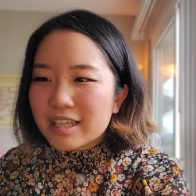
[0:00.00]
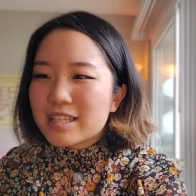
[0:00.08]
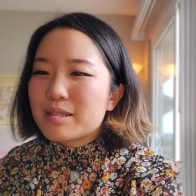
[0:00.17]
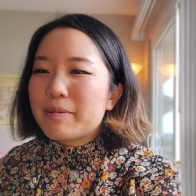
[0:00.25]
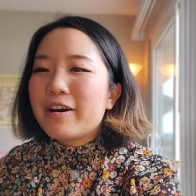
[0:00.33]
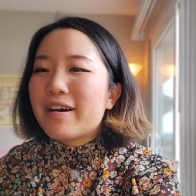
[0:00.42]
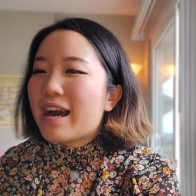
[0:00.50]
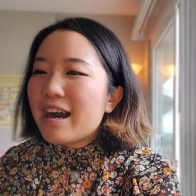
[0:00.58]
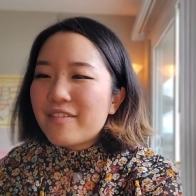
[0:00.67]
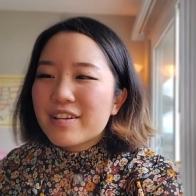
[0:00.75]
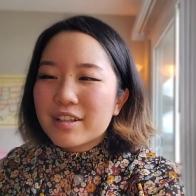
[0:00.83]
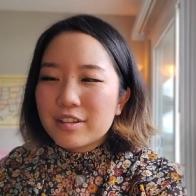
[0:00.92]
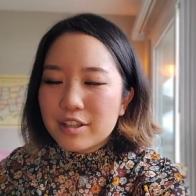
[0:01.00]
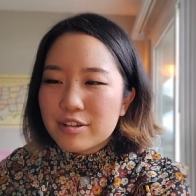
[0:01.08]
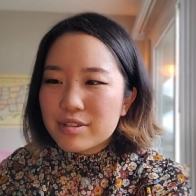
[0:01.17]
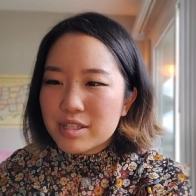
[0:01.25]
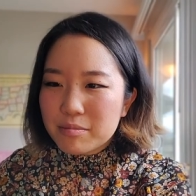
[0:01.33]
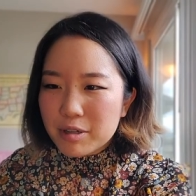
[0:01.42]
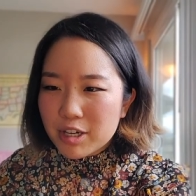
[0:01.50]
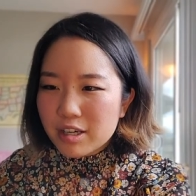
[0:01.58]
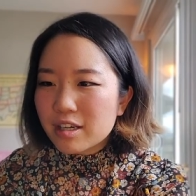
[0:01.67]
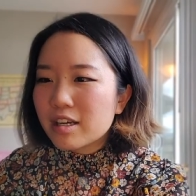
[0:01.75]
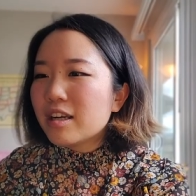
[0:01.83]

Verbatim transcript: It's about having a lonesome heart.